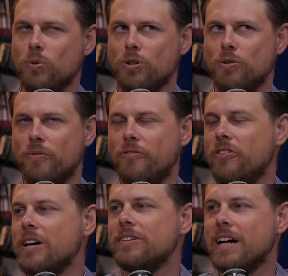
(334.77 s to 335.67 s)
you
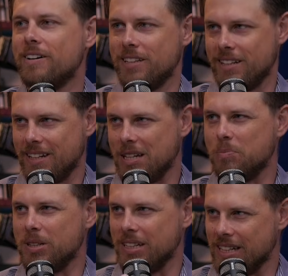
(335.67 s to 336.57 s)
found out that he
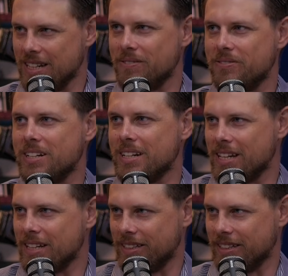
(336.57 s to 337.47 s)
believed in
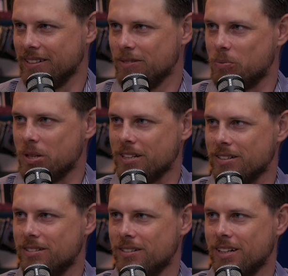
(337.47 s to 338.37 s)
healing,
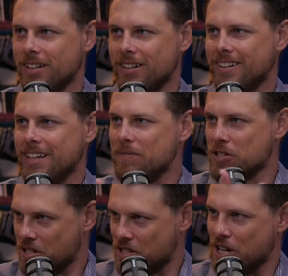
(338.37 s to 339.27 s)
because even
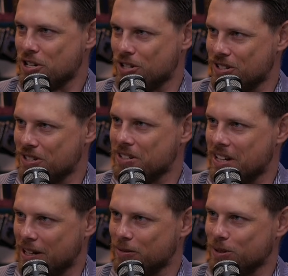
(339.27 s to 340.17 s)
cessationists
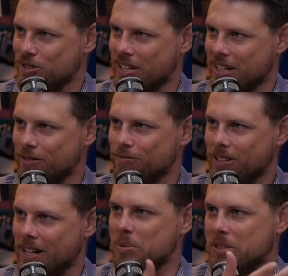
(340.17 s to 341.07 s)
today will say,
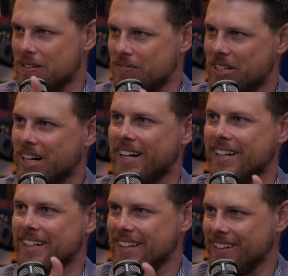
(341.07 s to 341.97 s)
well, I believe God
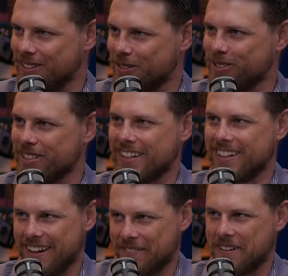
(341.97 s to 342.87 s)
heals. Like
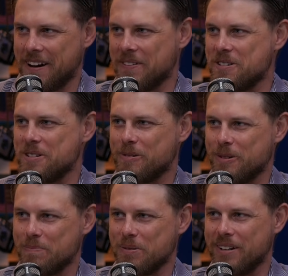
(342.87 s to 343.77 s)
I've, I've heard you
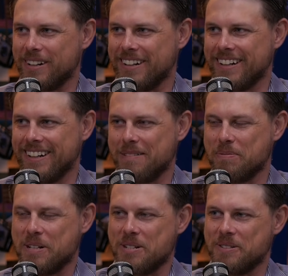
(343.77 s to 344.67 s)
quote a, pre uh, a
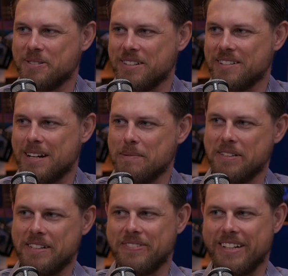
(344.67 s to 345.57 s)
preacher who says, I
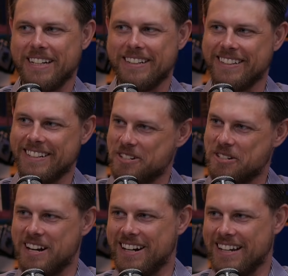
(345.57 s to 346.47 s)
believe in healing,
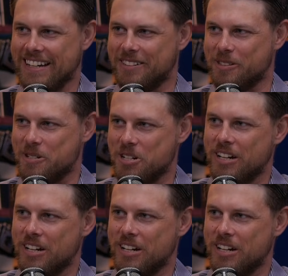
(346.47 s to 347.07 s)
just not healers.